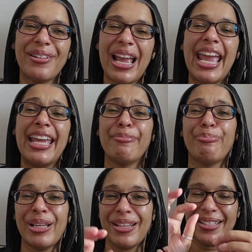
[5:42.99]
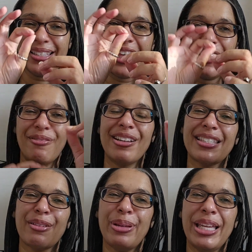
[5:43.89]
and because they're the ones
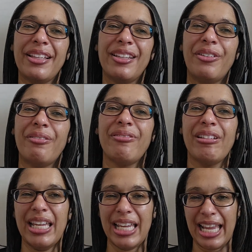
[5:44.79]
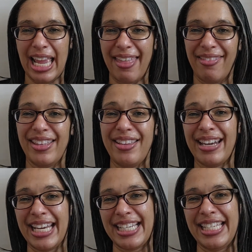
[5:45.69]
that peel off and you can
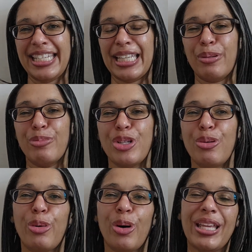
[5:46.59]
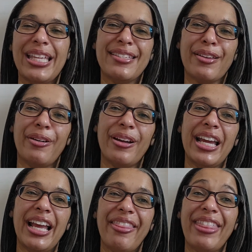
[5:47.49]
actually stick them to your body, so
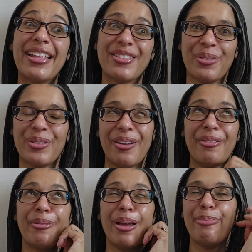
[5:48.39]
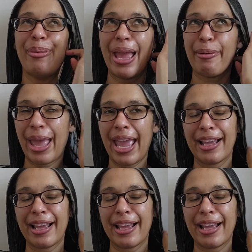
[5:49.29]
that's also in my backpack.